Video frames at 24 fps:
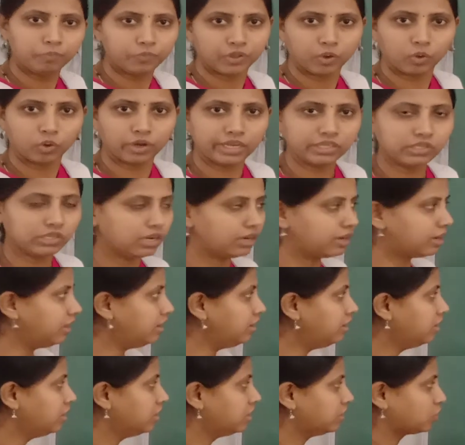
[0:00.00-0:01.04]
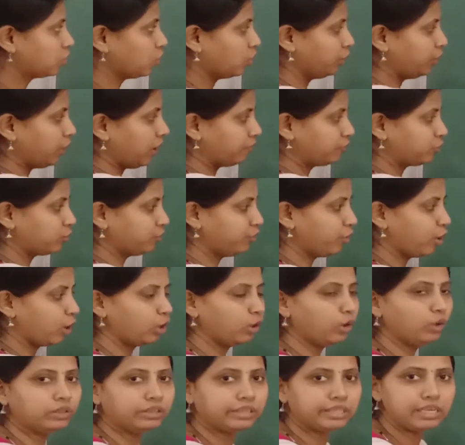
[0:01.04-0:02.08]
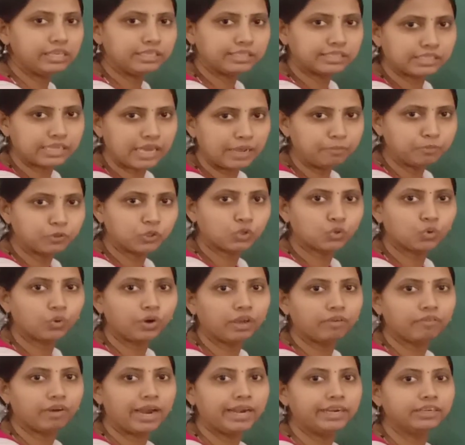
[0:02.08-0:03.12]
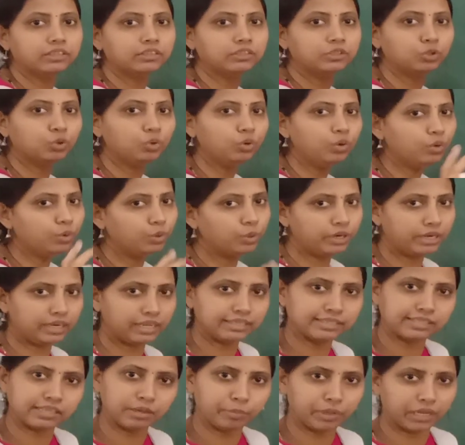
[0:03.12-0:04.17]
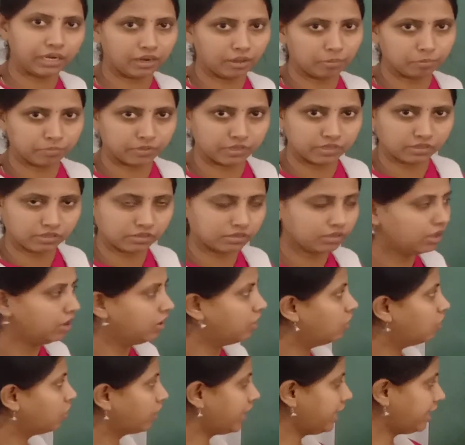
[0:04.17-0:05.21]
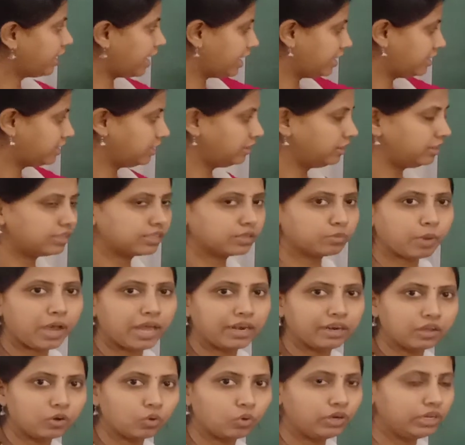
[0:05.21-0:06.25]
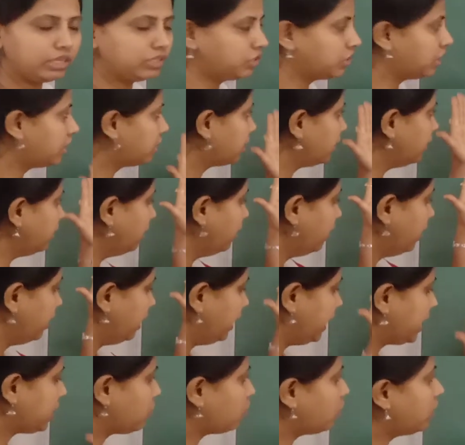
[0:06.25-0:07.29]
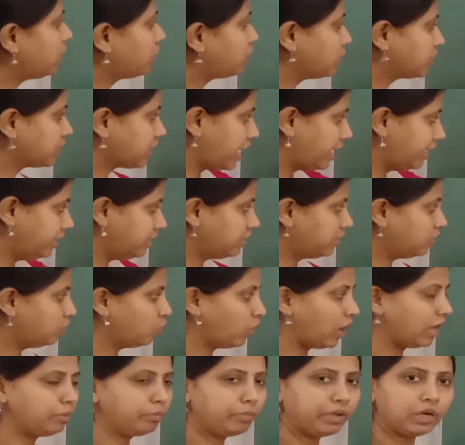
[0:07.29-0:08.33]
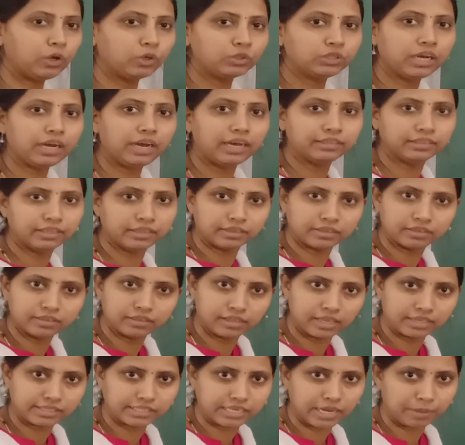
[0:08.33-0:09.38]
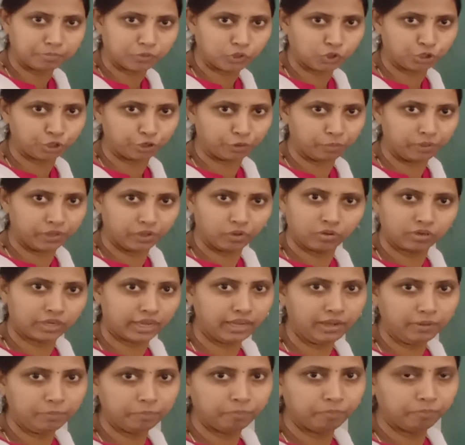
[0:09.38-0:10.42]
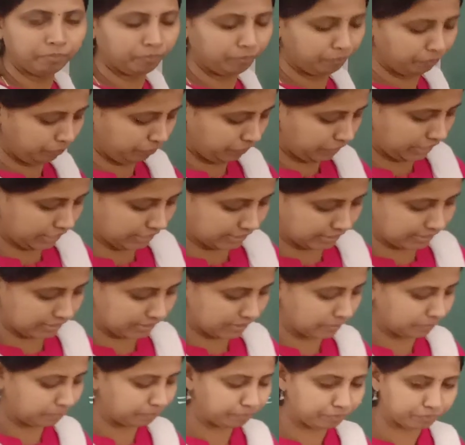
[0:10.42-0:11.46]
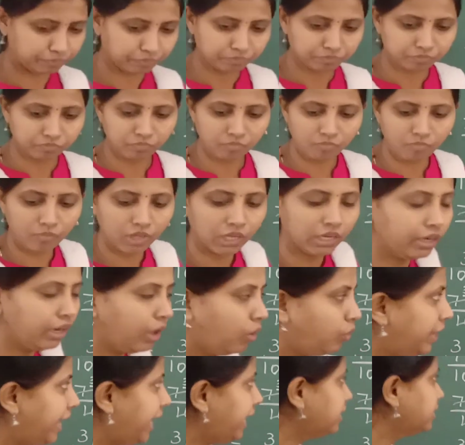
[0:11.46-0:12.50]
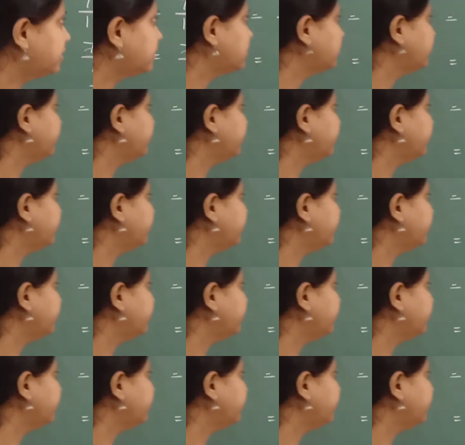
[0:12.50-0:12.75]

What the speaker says: Okay children. So you have to follow these steps to divide the two decimal numbers. Okay, write in this manner only children. Equal to sign, one below the other. The steps should be. Okay. Yes. Now next we